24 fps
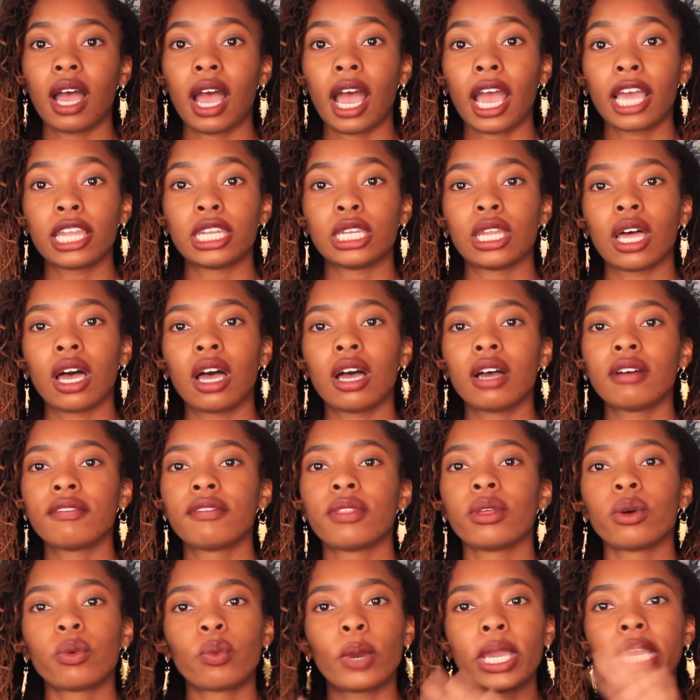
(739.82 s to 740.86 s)
I
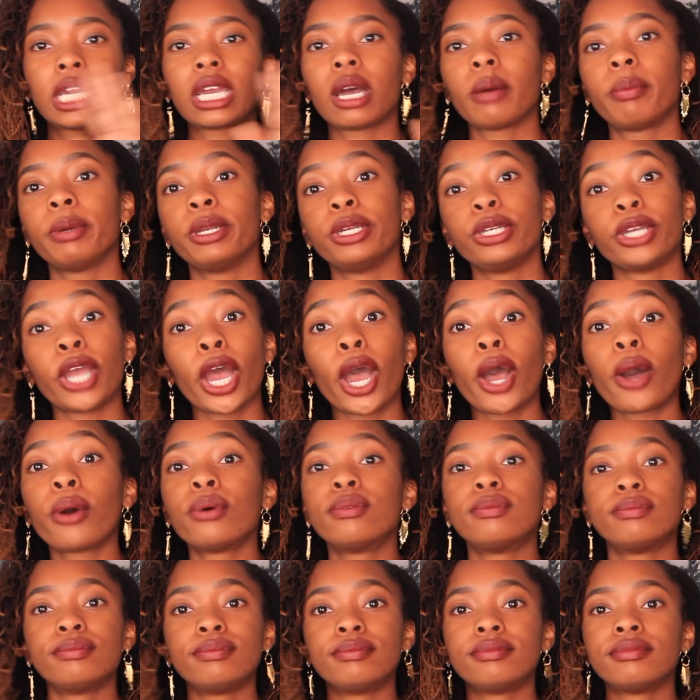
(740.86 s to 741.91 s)
love the wake up and
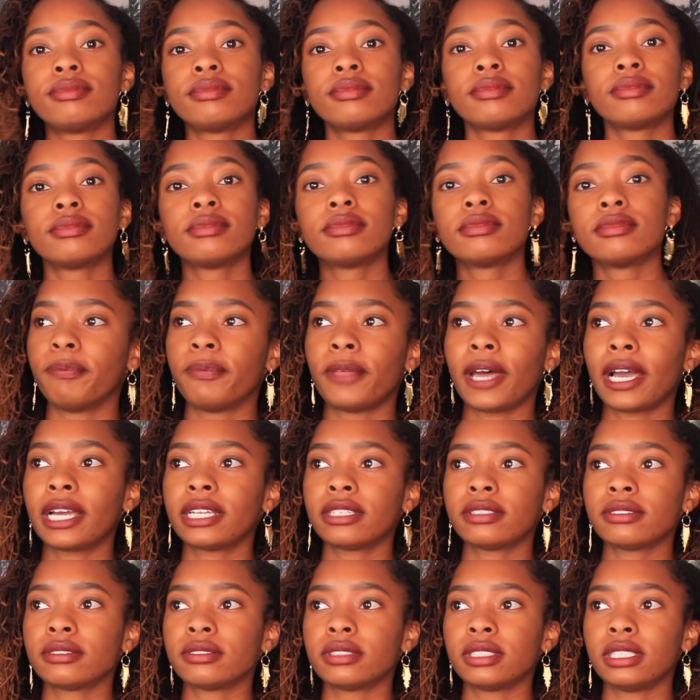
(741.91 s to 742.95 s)
go.
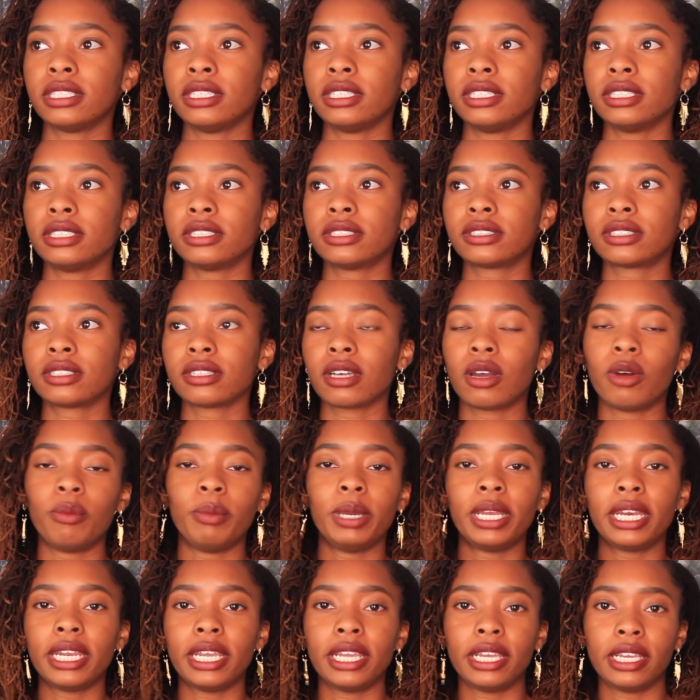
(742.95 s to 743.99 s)
That is
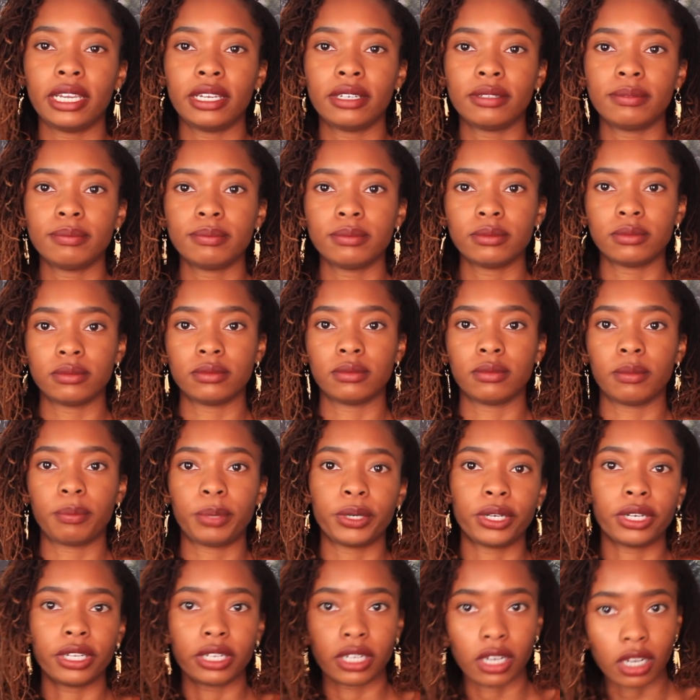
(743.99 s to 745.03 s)
omitting
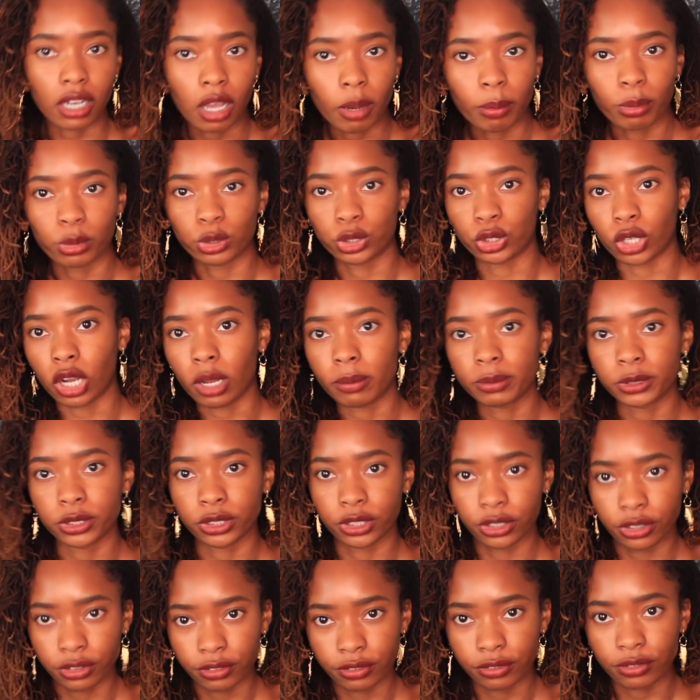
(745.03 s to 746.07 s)
putting a couple drops
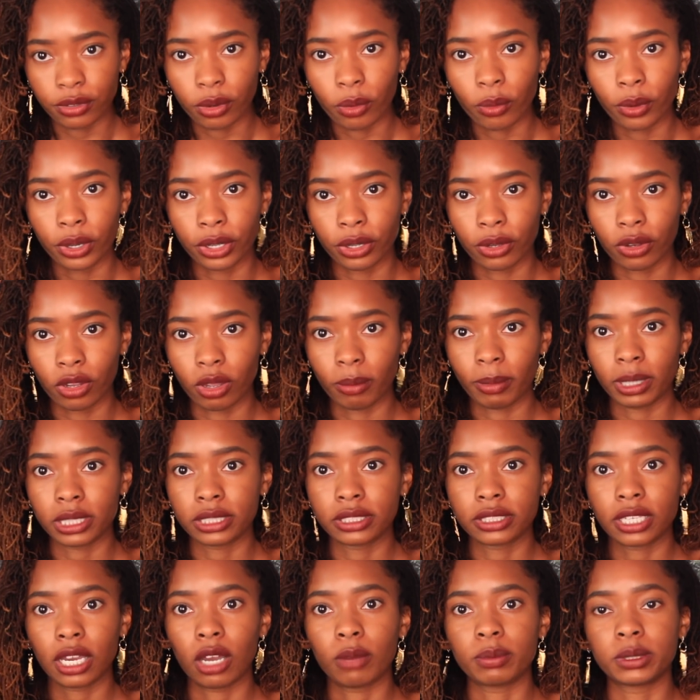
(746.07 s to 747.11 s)
of oil on my
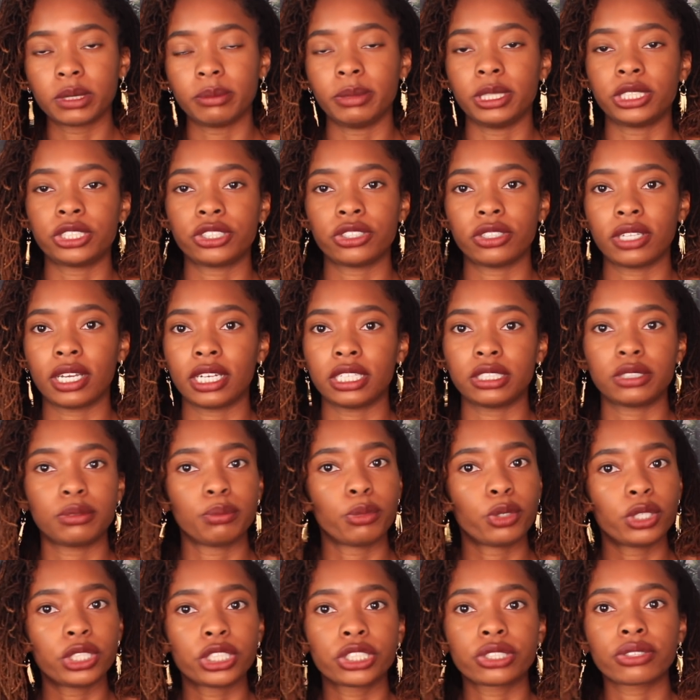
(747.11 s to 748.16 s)
scalp to make sure that it's
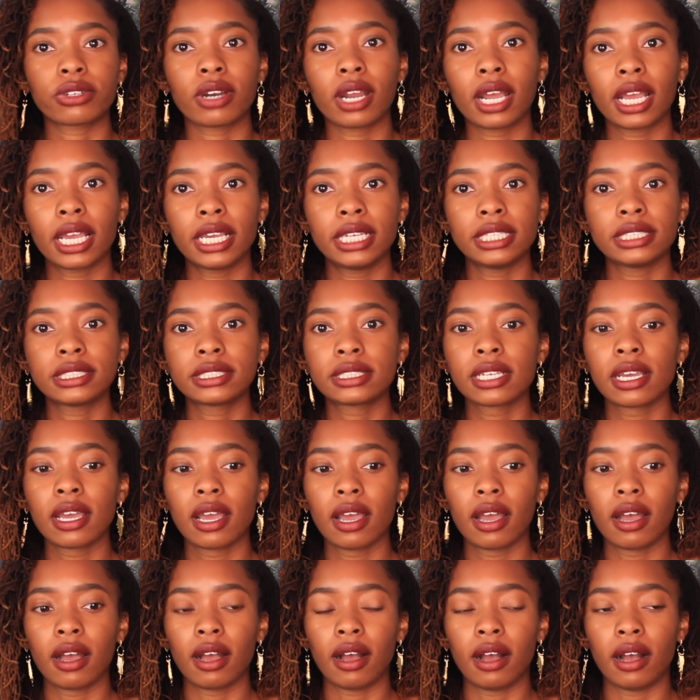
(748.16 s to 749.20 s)
moisturized.
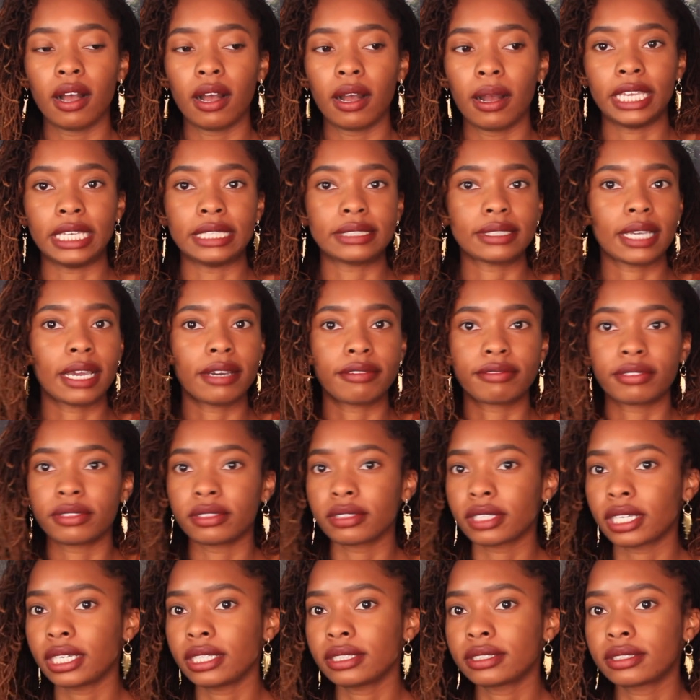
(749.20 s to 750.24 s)
It's
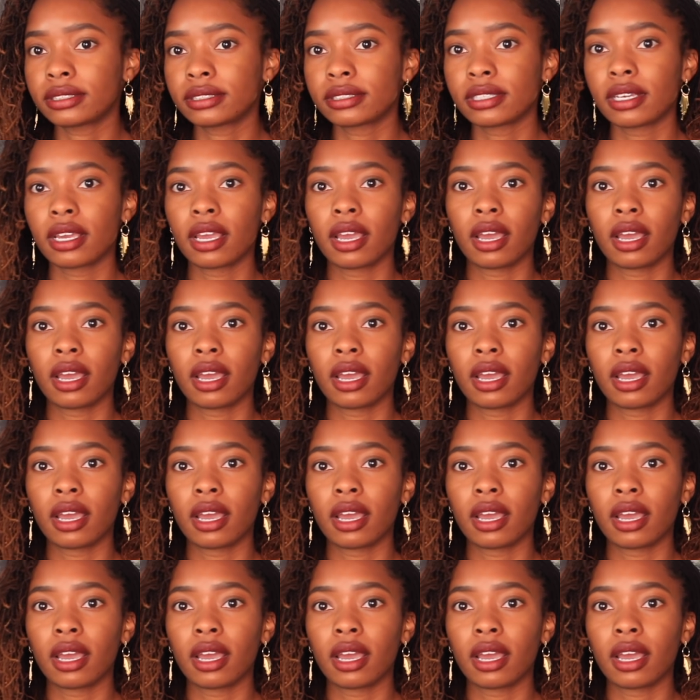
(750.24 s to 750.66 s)
effortless.